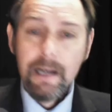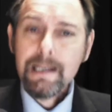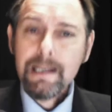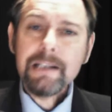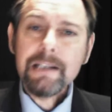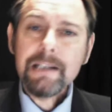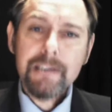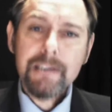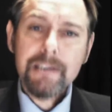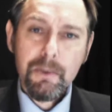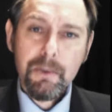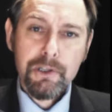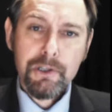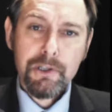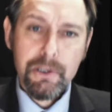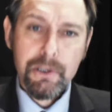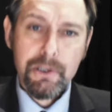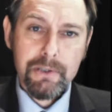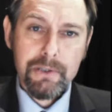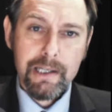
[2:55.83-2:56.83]
Let us know what
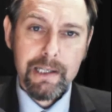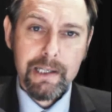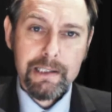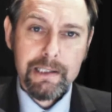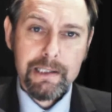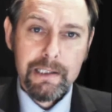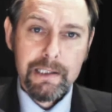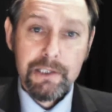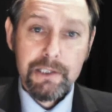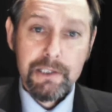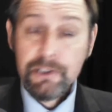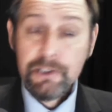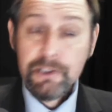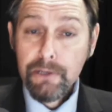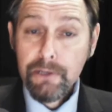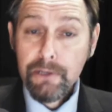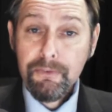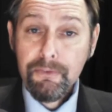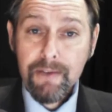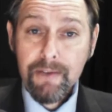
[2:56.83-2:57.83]
you think. Do
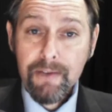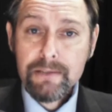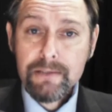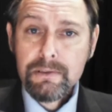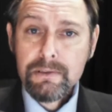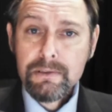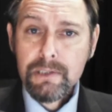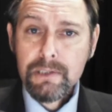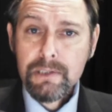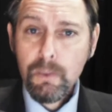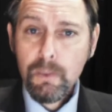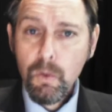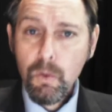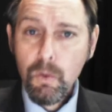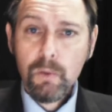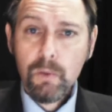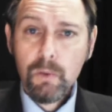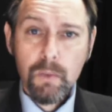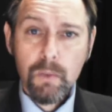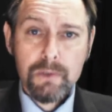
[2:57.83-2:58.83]
you feel that a
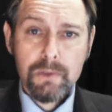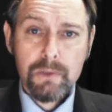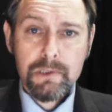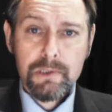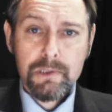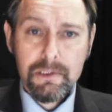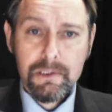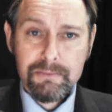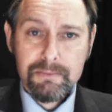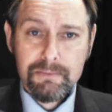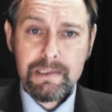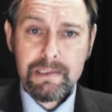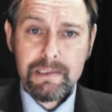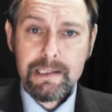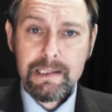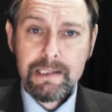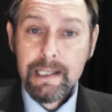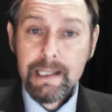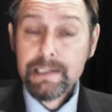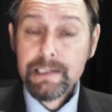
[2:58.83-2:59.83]
one world
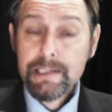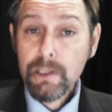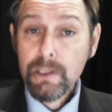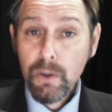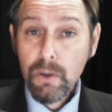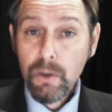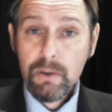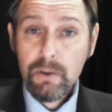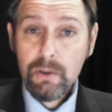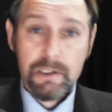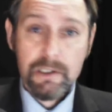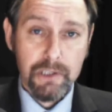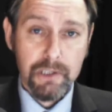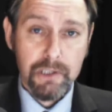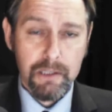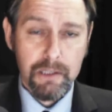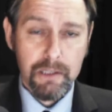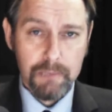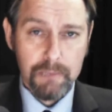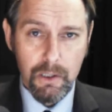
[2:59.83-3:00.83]
government is the longer
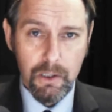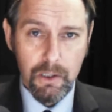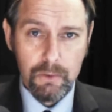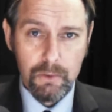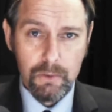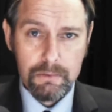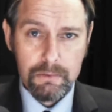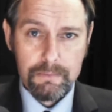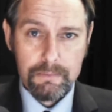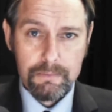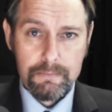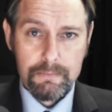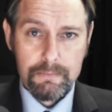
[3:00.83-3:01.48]
term goal?